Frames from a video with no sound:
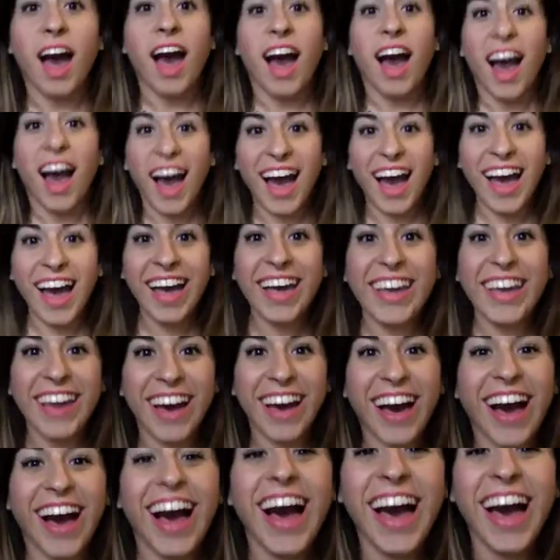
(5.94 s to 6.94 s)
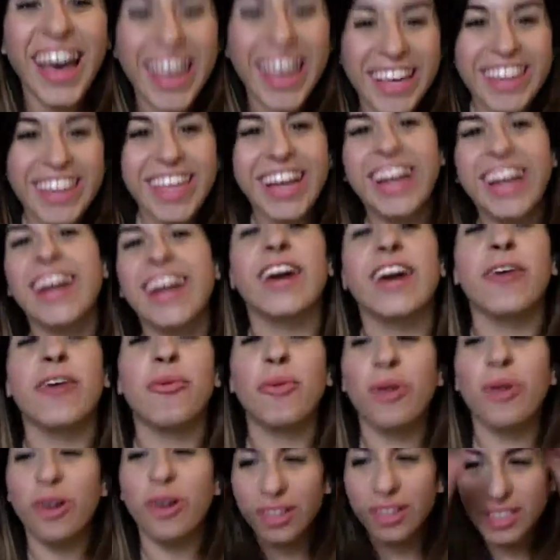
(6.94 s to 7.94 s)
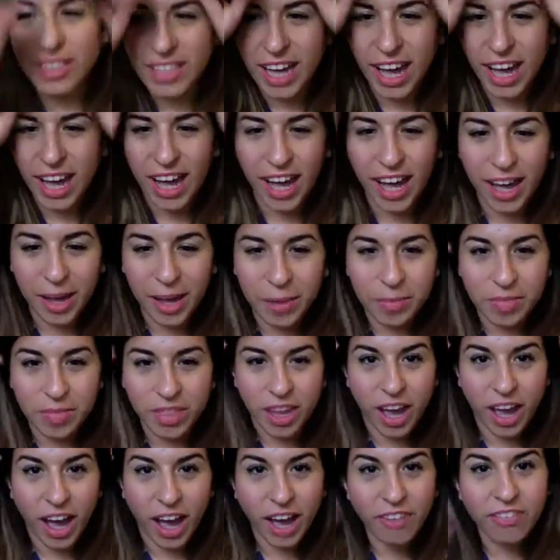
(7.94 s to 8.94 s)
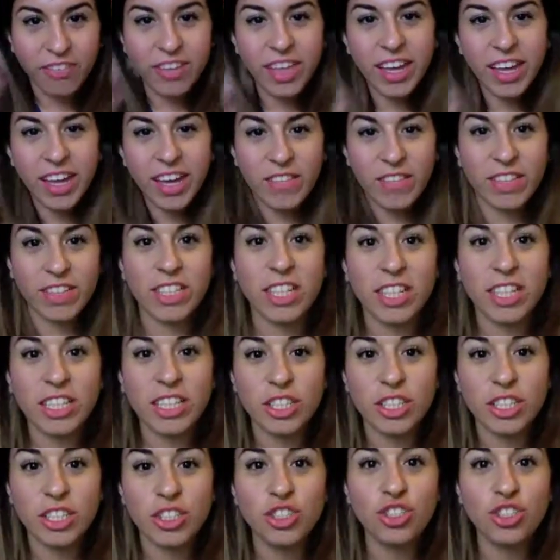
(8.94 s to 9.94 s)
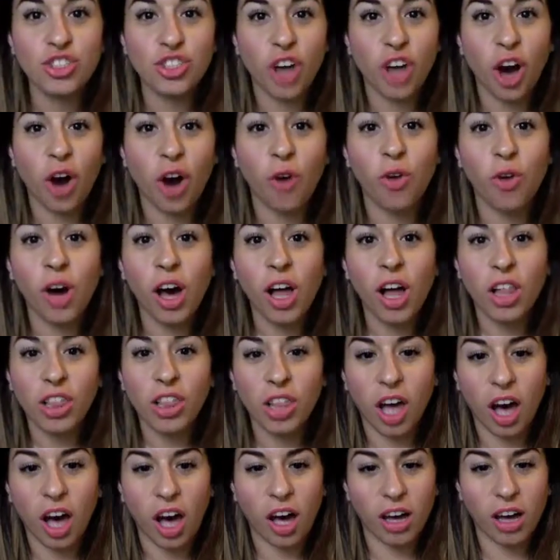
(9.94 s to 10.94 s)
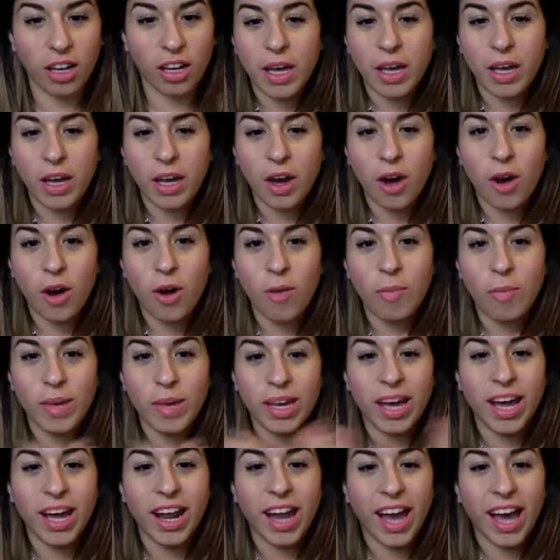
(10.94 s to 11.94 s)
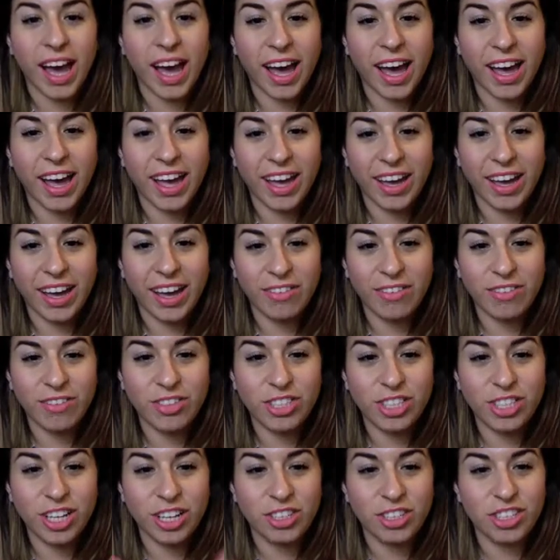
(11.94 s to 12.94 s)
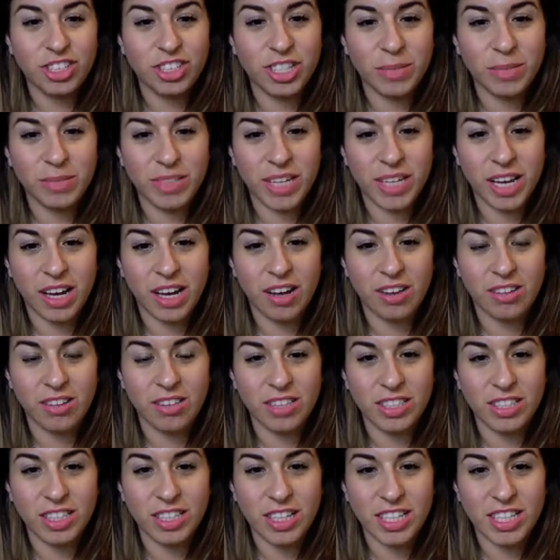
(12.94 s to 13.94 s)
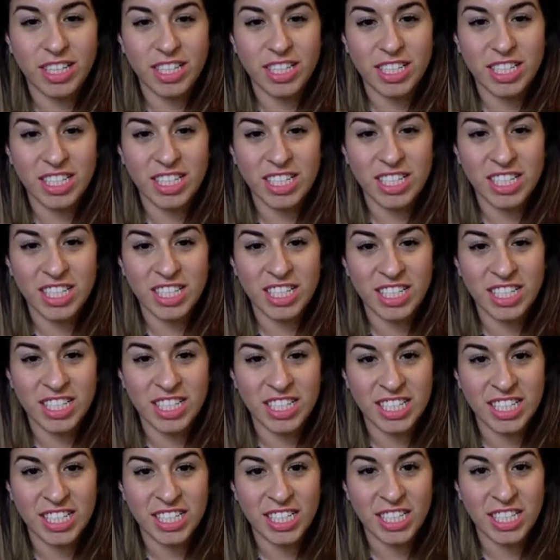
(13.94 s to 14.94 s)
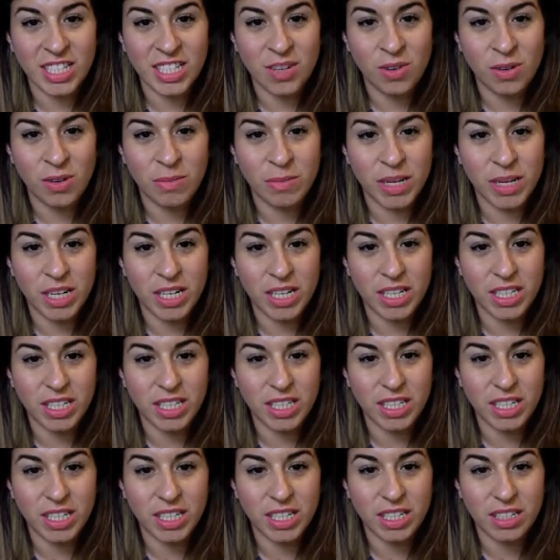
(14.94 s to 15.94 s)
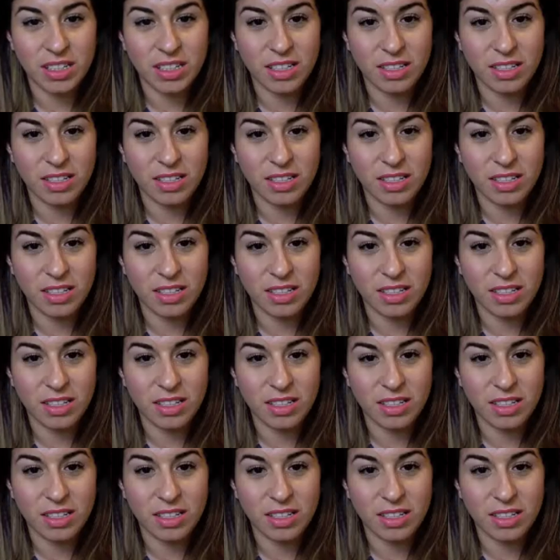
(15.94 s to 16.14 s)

Hi there, world. I feel like I haven't done this in so long. Oh my god, I have such chipped nails. Ugh, that's so embarrassing.